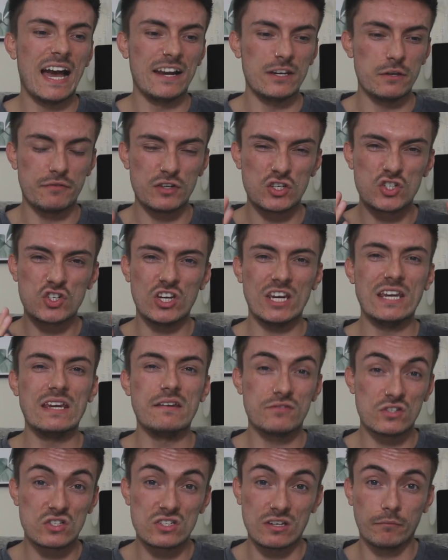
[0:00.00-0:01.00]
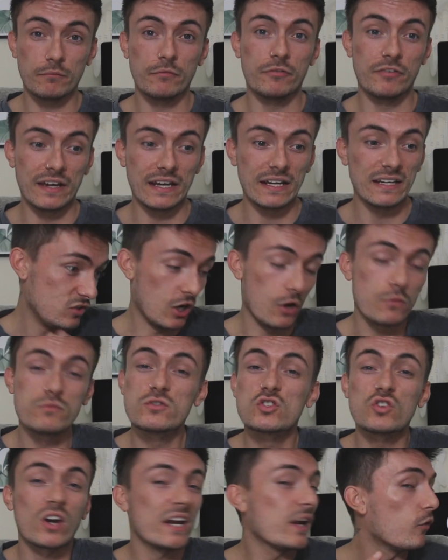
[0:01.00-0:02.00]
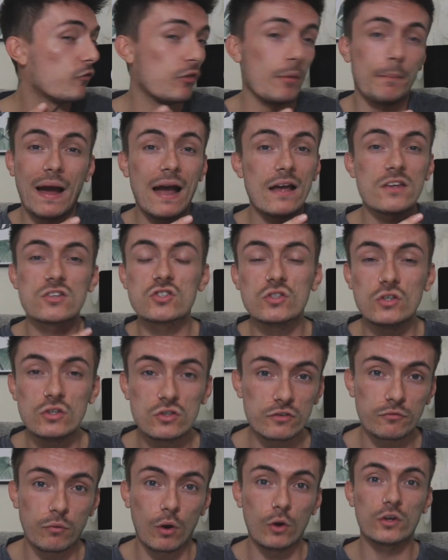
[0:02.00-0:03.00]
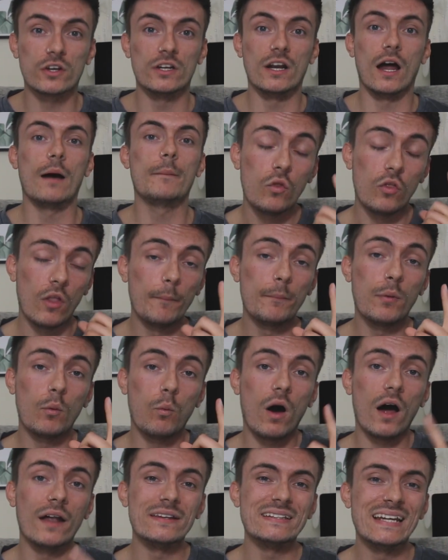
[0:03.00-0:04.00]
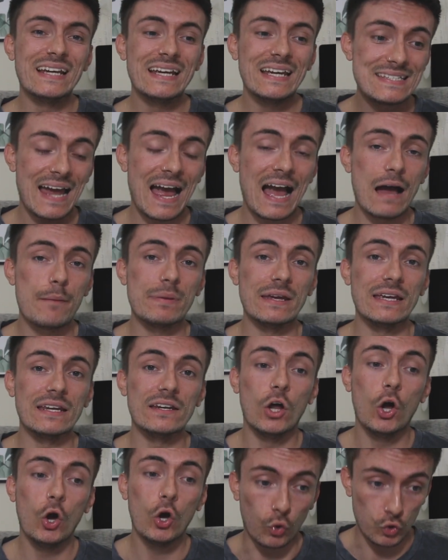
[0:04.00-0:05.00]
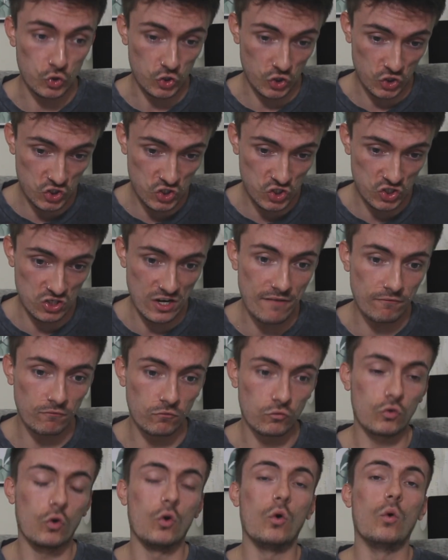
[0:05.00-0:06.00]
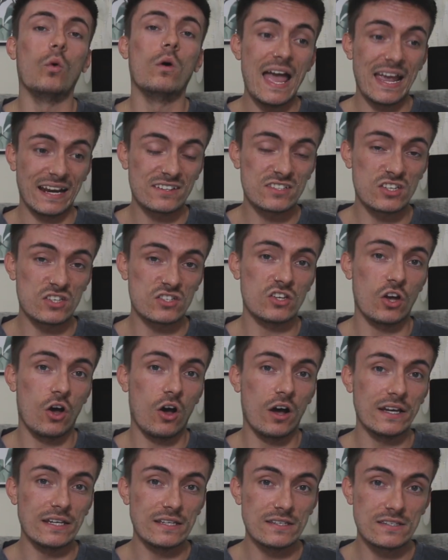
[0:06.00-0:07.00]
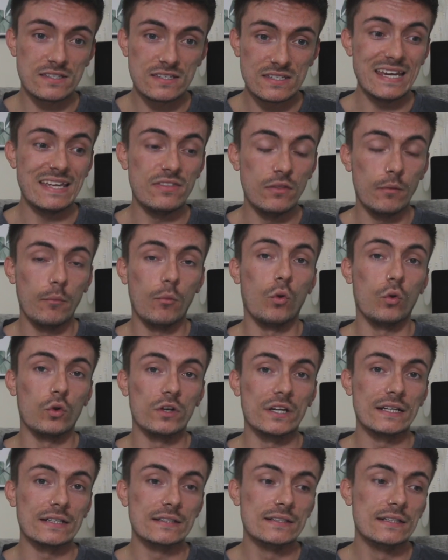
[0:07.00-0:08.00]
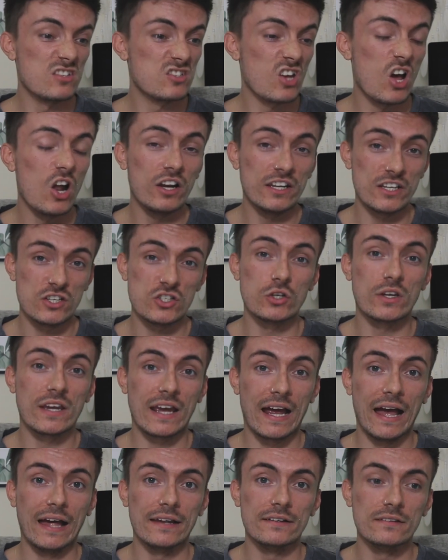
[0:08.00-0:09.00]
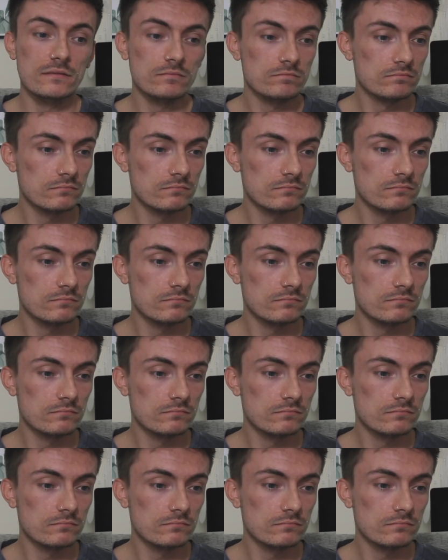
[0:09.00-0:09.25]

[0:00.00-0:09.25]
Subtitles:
and you've achieved something, you know, straight off the bat as soon as you've woken up. Number one, tabbing or just general exercise in the morning as early as you can.